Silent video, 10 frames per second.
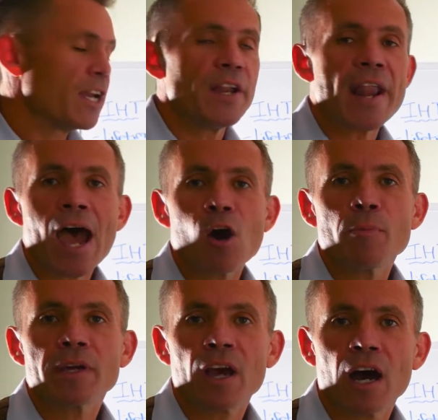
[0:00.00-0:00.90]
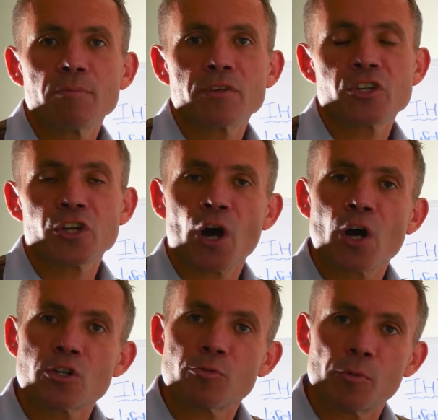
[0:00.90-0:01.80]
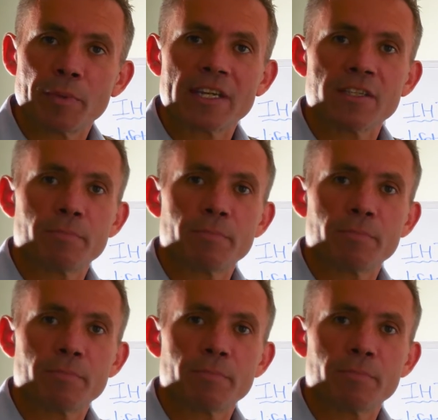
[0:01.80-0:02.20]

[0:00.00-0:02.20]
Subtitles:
now becomes chargeable because